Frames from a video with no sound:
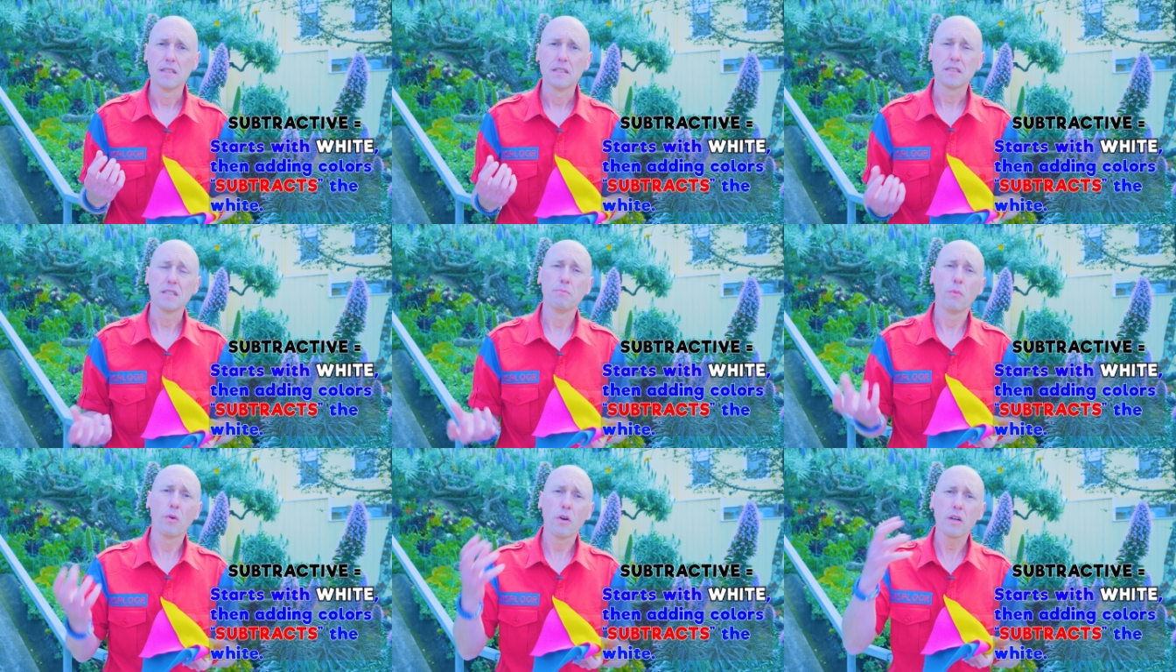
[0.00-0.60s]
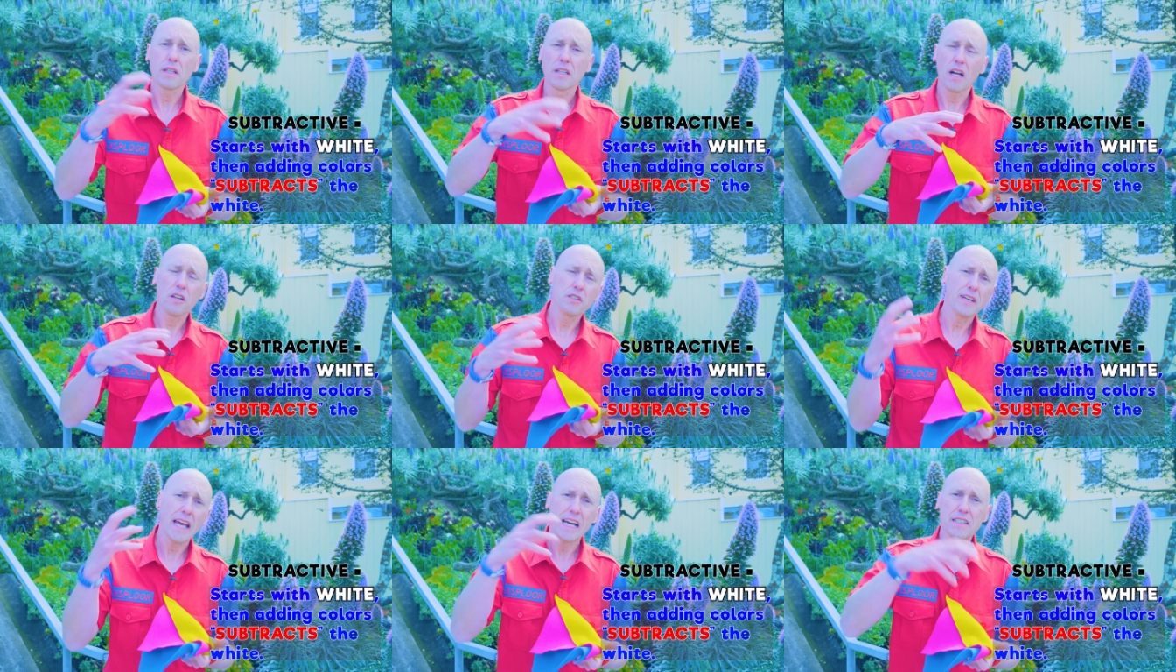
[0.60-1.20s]
So the more
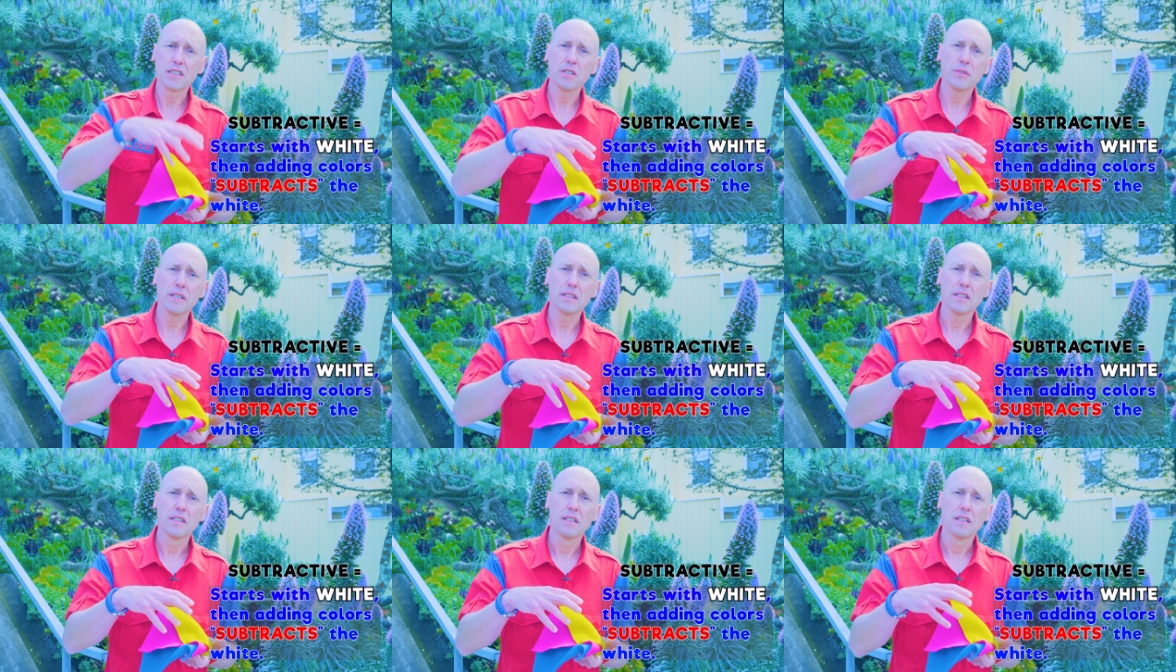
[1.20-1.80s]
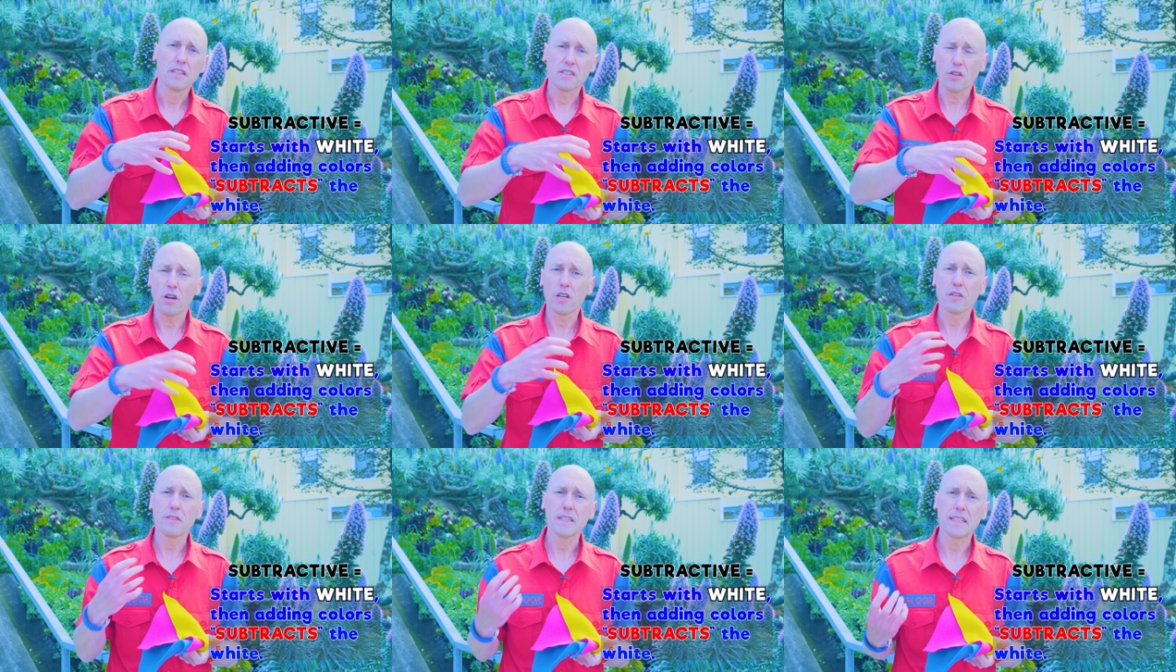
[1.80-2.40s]
color you add to it, the
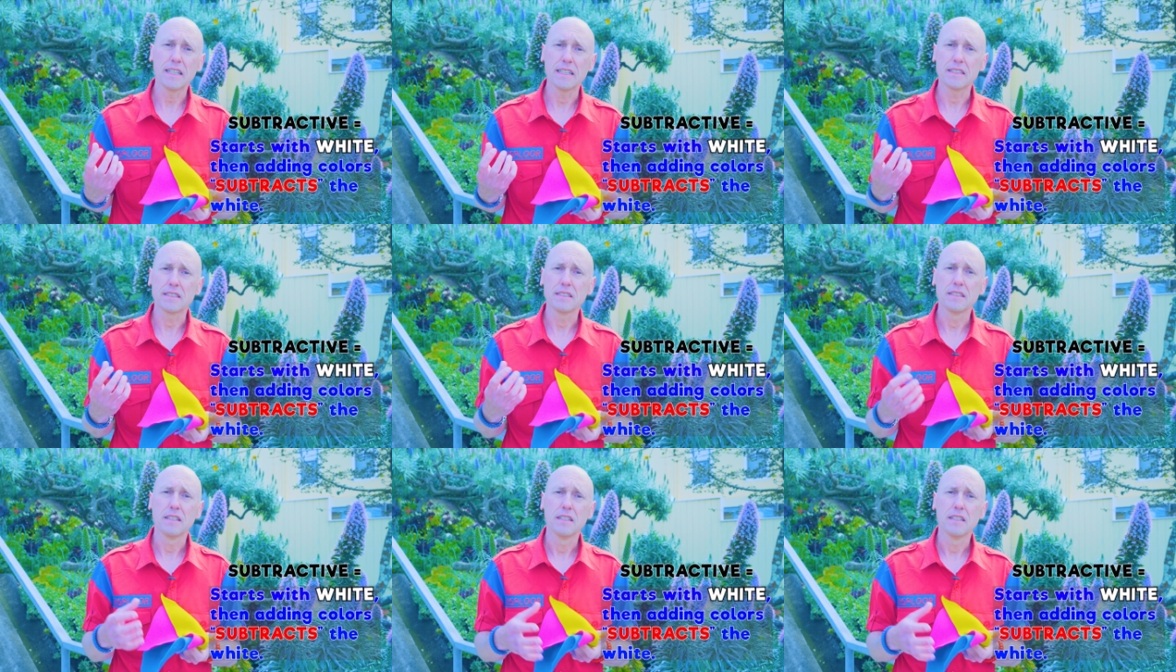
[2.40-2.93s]
darker it gets.